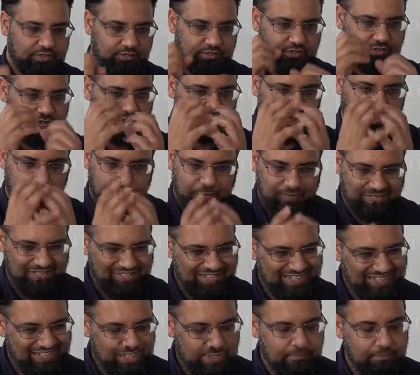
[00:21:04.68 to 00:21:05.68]
are just
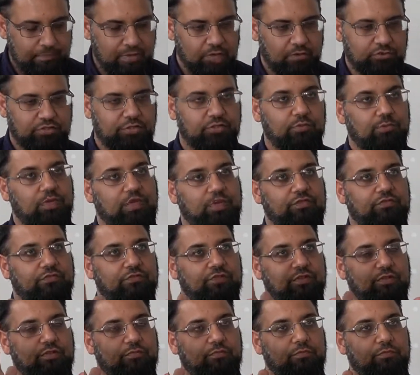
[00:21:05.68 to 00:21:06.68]
completely melted away
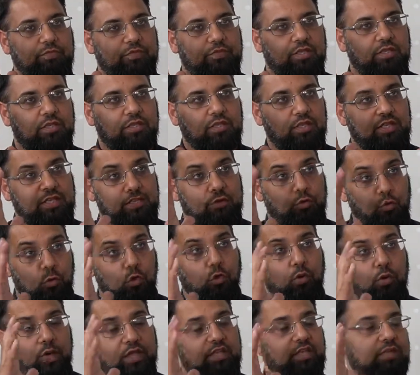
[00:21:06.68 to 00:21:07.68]
in
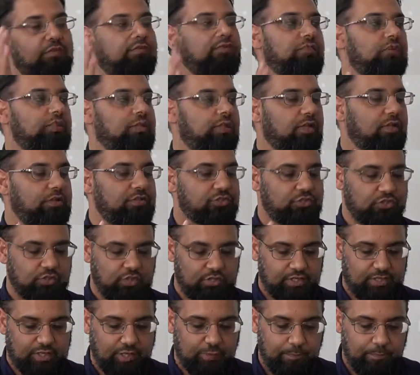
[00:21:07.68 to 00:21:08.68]
awe and love of Allah,
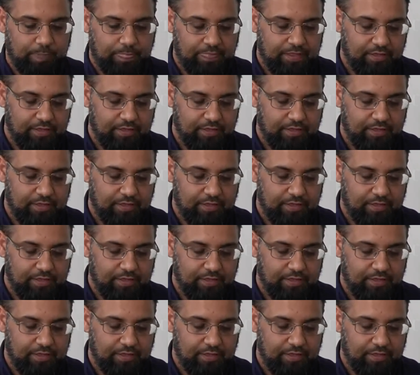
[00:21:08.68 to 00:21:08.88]
inshallah, yeah?